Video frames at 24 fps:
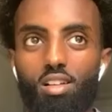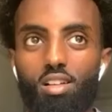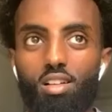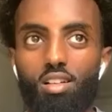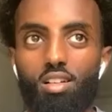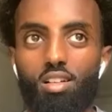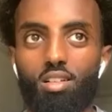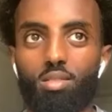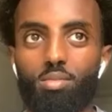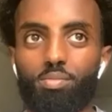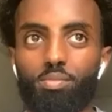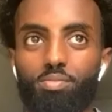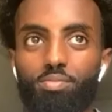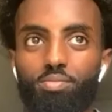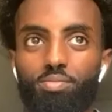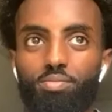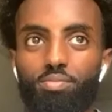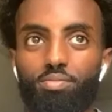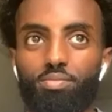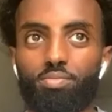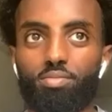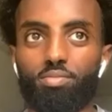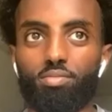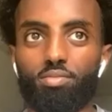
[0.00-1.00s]
Um,
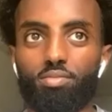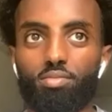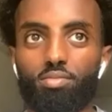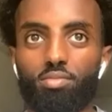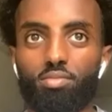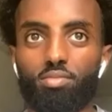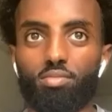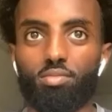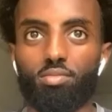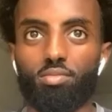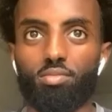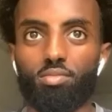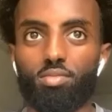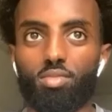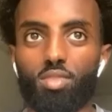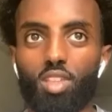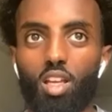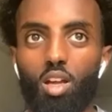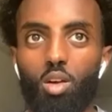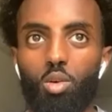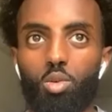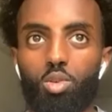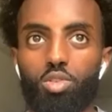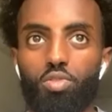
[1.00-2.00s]

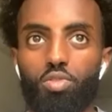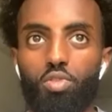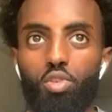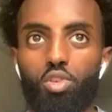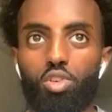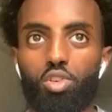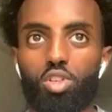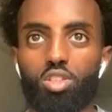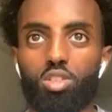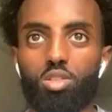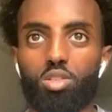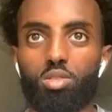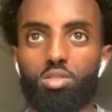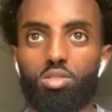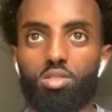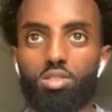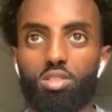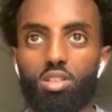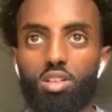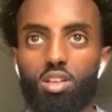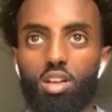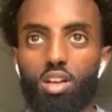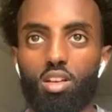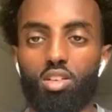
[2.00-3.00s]
I was forced to
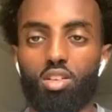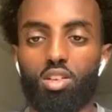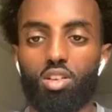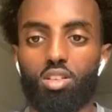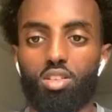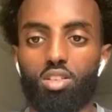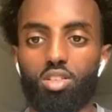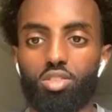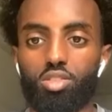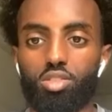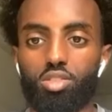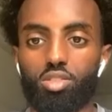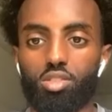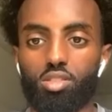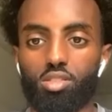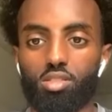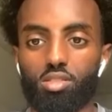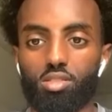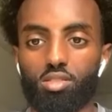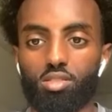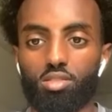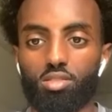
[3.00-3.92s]
get knowledge